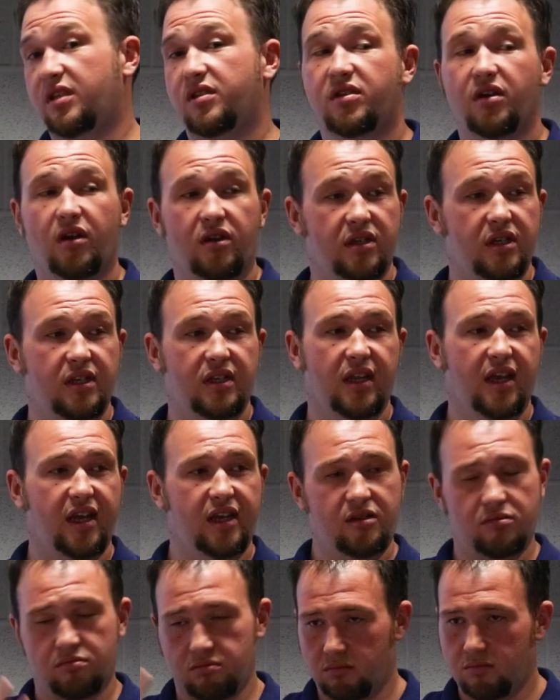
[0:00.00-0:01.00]
dotted
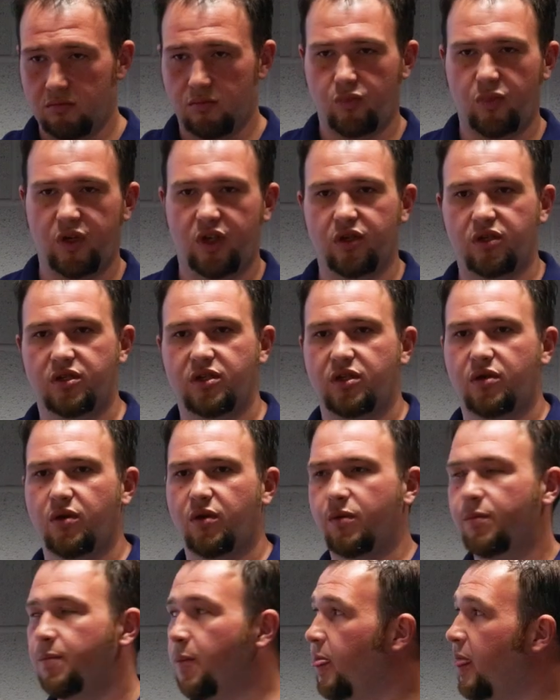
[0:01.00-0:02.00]
line, we're good to
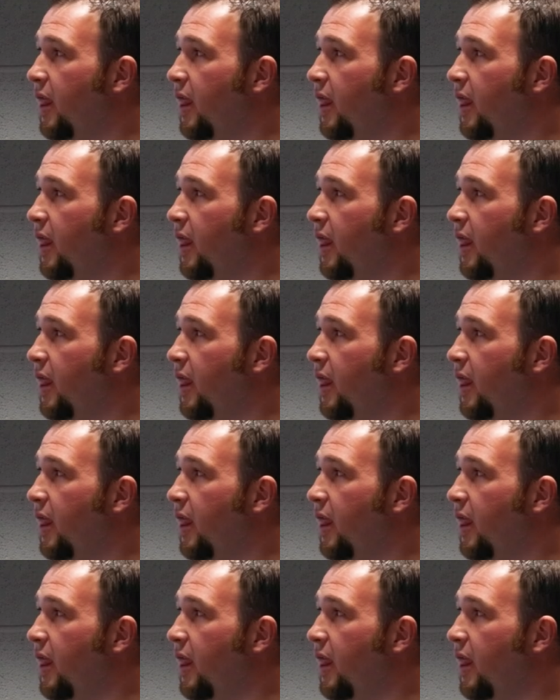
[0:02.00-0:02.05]
go.